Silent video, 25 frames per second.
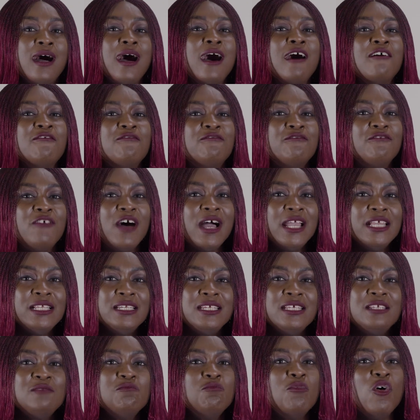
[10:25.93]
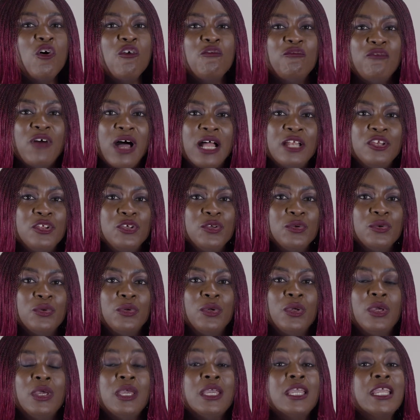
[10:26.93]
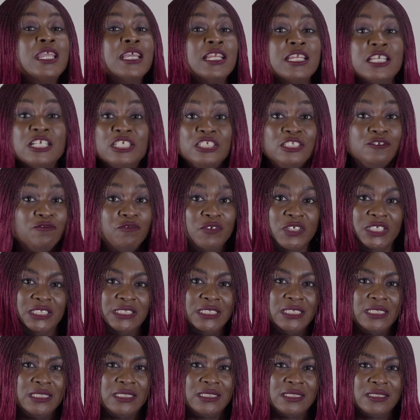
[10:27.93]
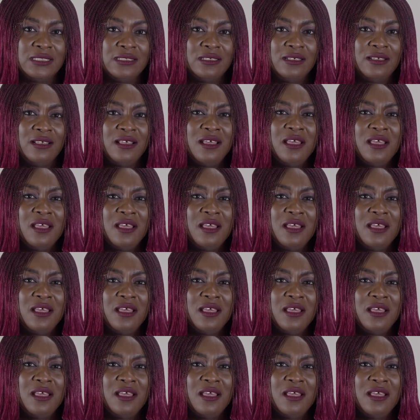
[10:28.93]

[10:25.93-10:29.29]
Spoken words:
are finding more value in each visit.